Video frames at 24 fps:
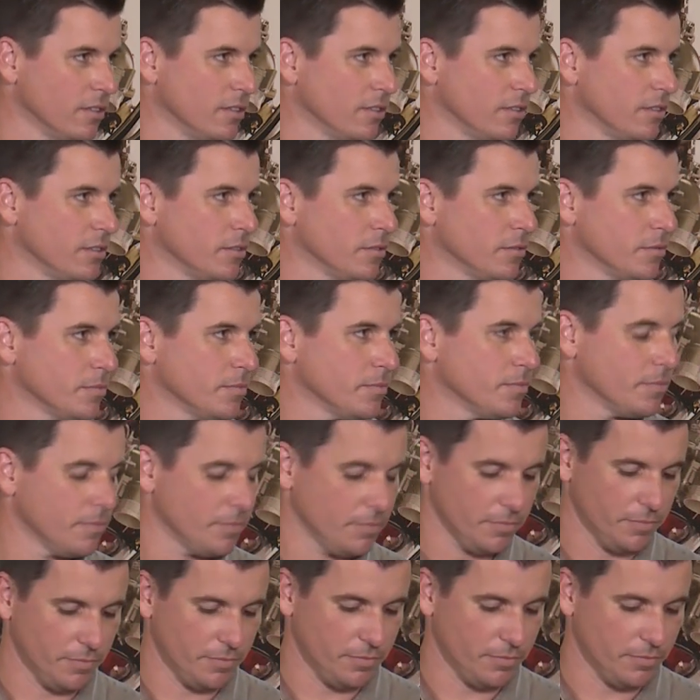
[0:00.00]

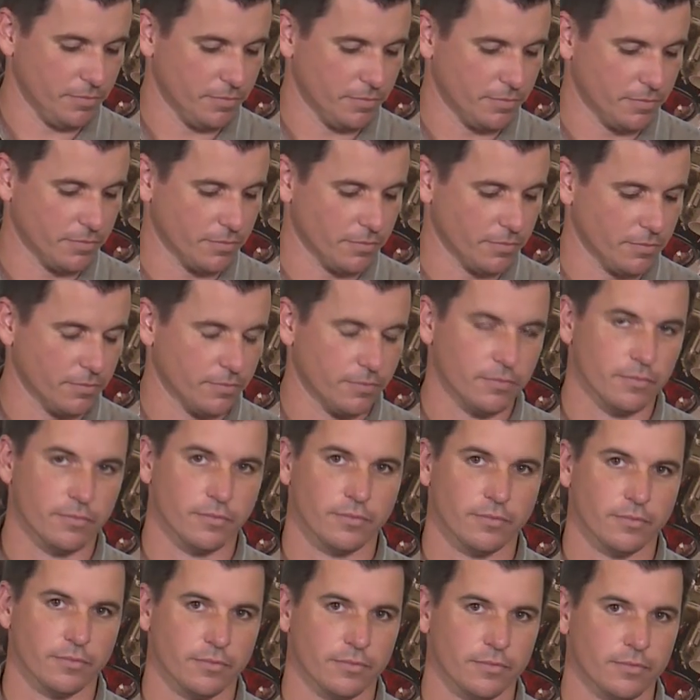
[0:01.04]

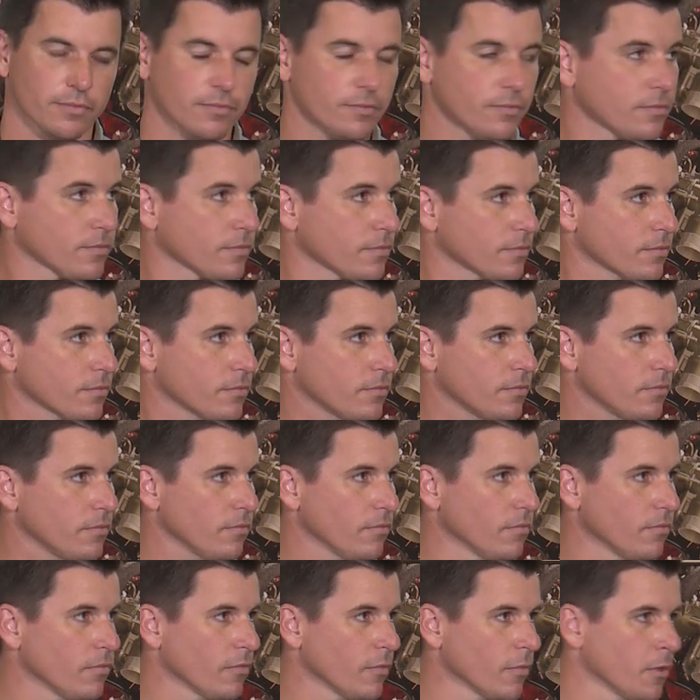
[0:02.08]

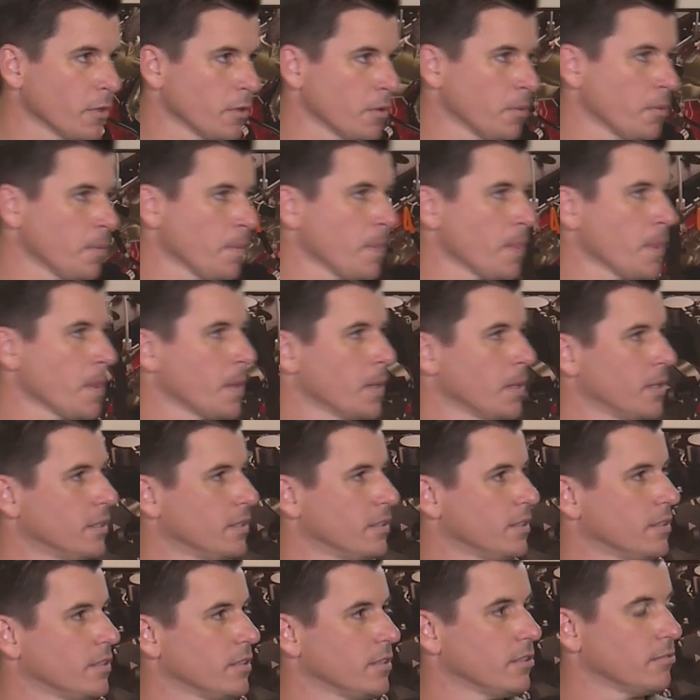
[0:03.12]

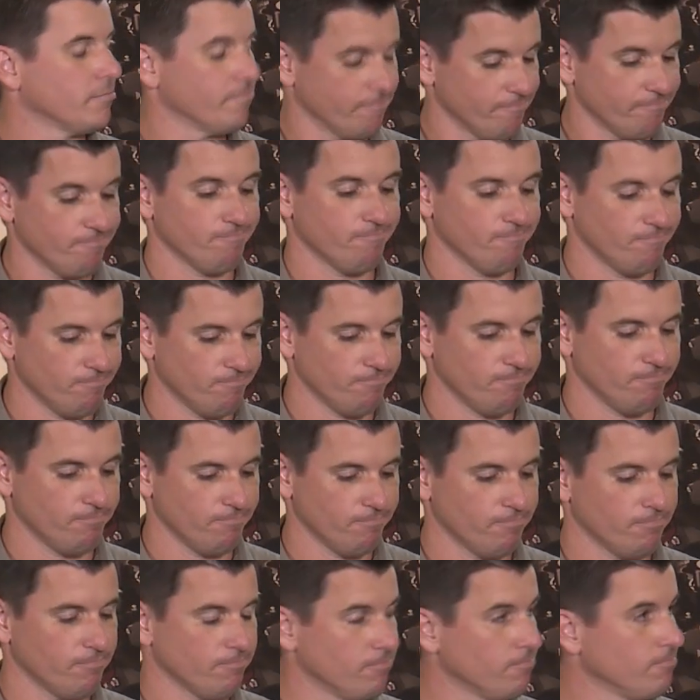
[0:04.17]

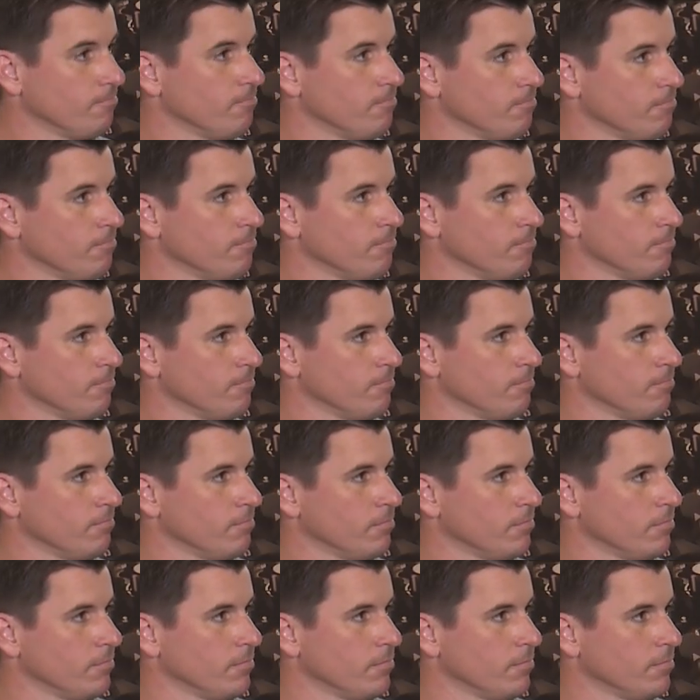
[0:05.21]

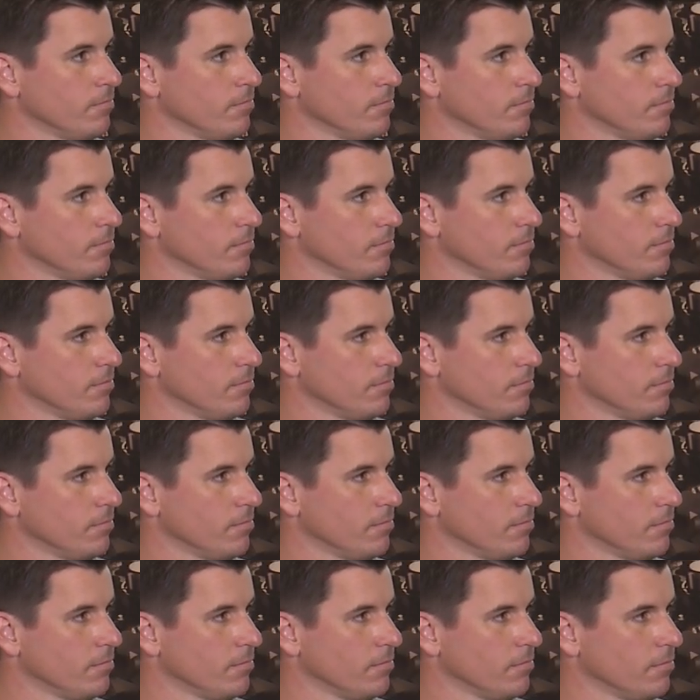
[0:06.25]

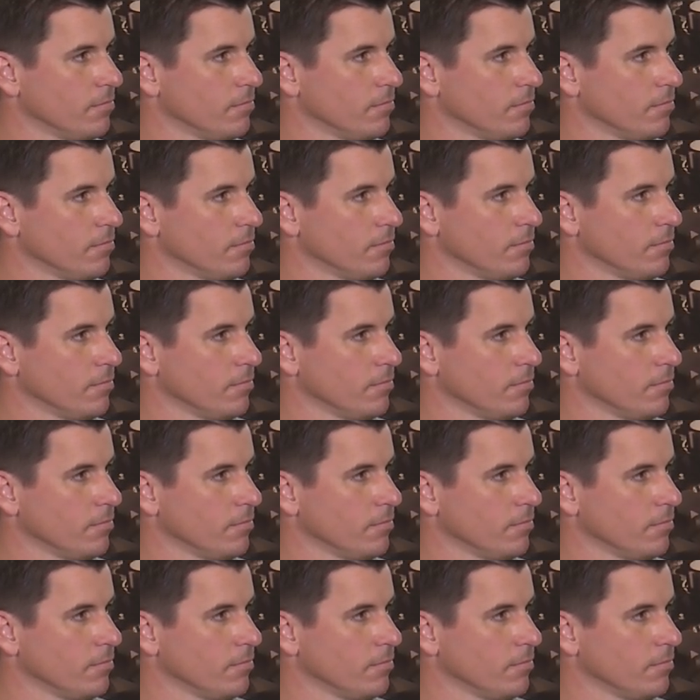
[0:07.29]
(silent)